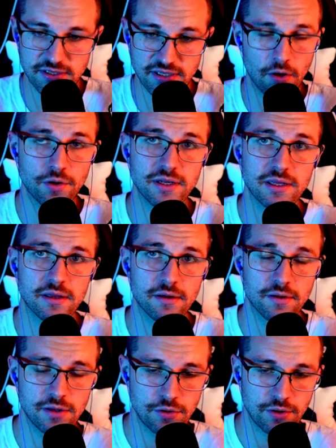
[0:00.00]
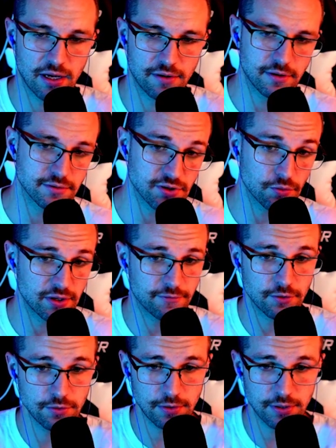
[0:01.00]
because I only did the unit guide videos only
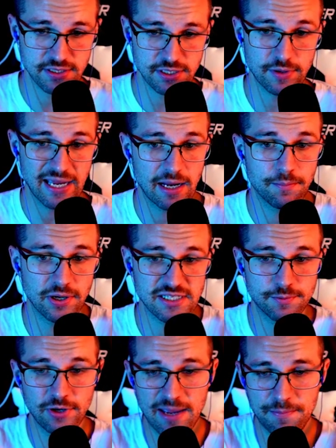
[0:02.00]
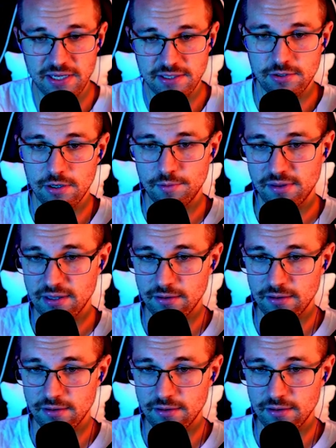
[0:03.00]
for new units. You gain a placeable Apex turret